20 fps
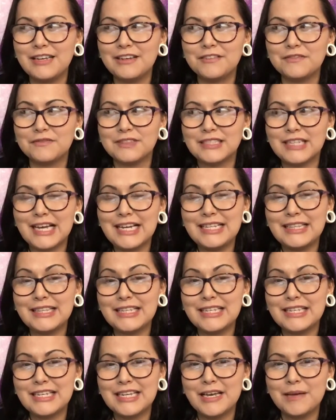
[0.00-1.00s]
of light the
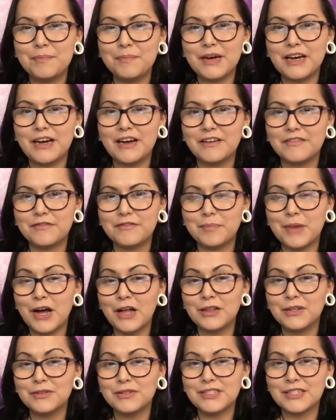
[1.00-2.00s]
tip of
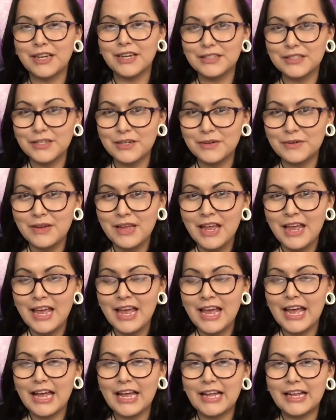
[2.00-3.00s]
Palo Santo
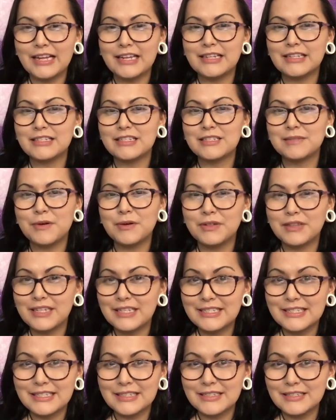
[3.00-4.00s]
and smoke
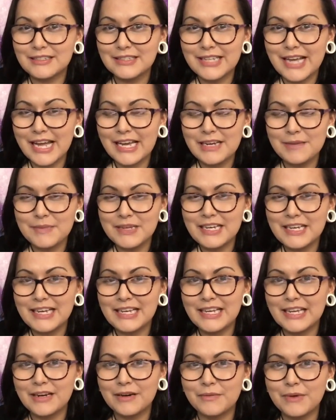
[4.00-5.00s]
cleanse a little tiny bit
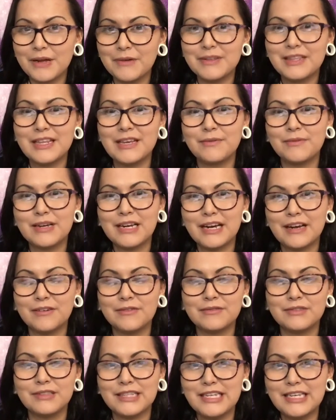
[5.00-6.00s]
and get away with it
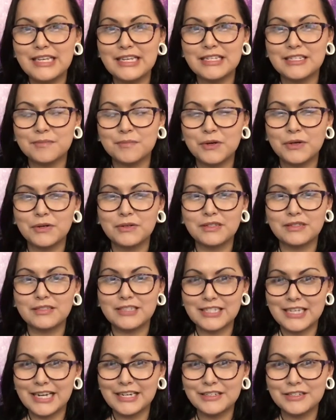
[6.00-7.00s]
without the smoke
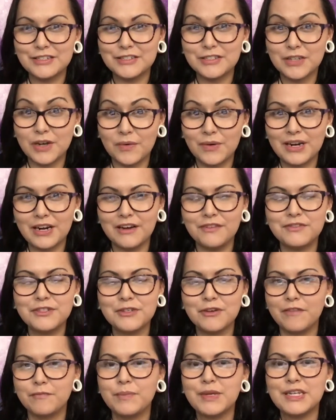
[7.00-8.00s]
detectors going off. So
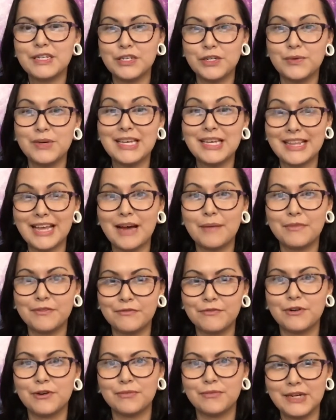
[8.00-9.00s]
I've been doing that
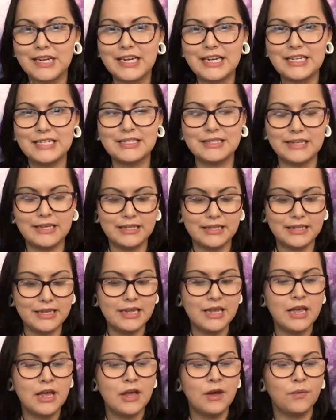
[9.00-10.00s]
before readings lately,
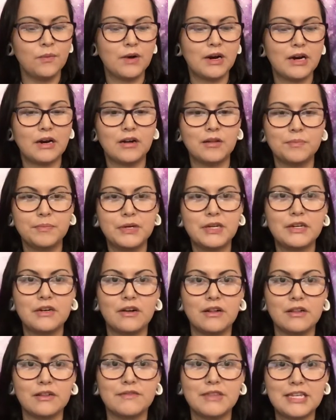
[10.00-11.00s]
where I'll put
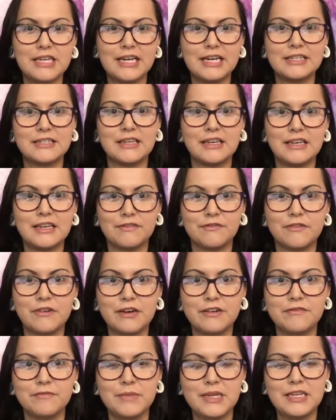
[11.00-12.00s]
all of the decks like in
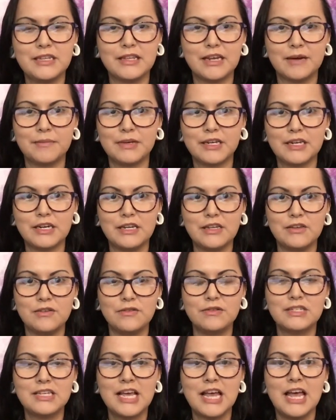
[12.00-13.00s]
front of me that I'm going to
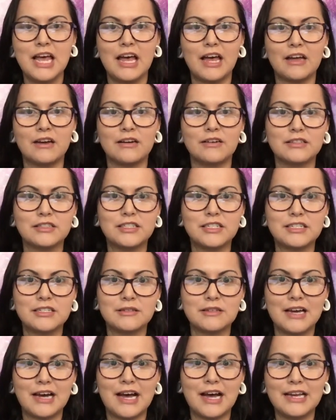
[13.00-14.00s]
use, and I'll
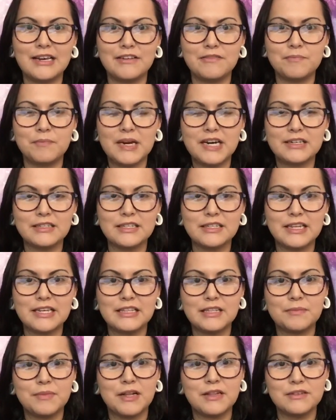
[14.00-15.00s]
just kind of barely light
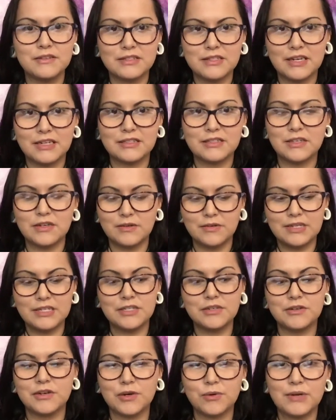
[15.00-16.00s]
the Palo Santo and
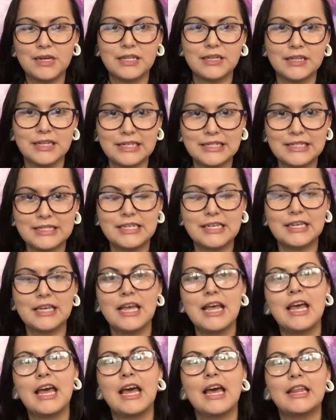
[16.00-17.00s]
do a quick cleansing.
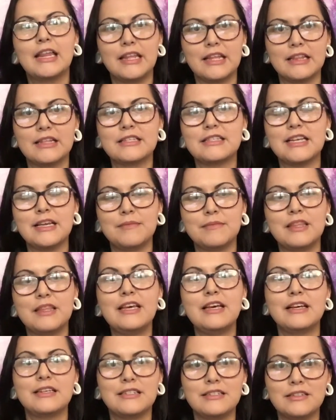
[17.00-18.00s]
And then the same
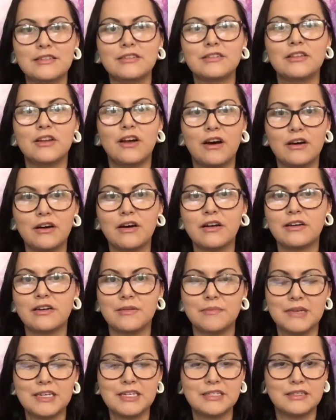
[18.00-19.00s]
thing, I still knock on
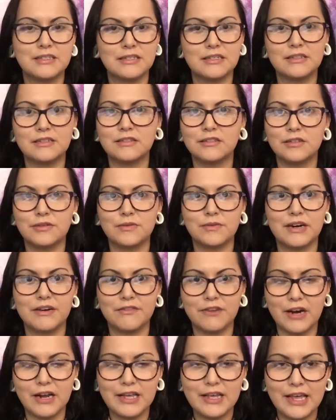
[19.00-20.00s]
them, I still do
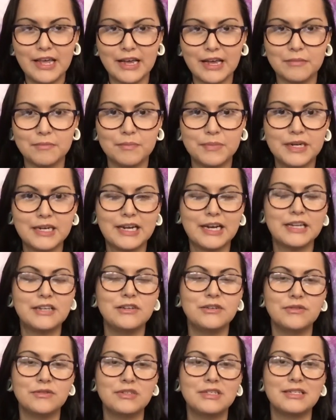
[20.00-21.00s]
whatever I can, but I
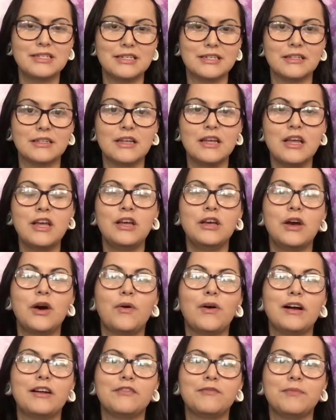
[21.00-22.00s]
do still
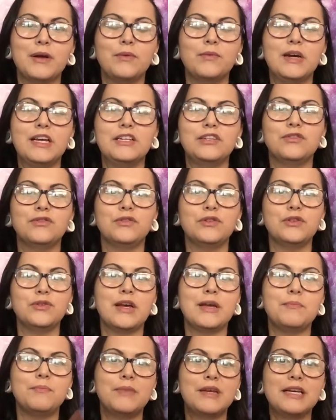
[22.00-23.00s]
go out of my way to do
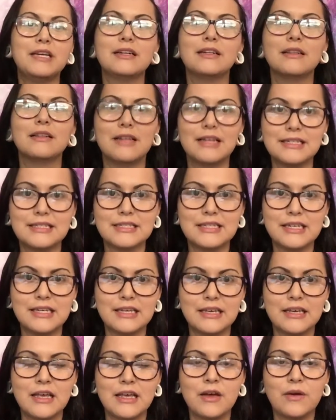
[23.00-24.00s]
a big
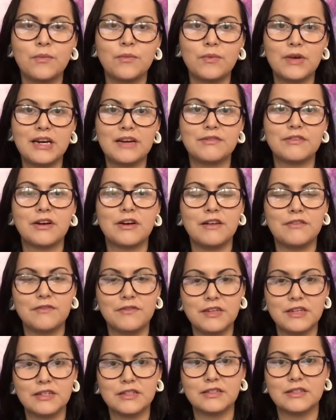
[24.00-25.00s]
cleansing whenever I
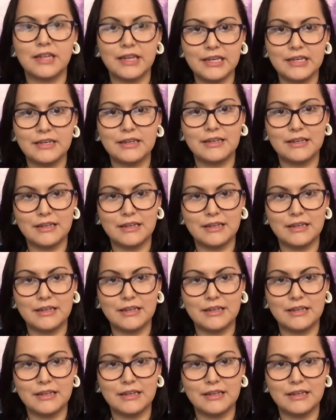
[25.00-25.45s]
feel like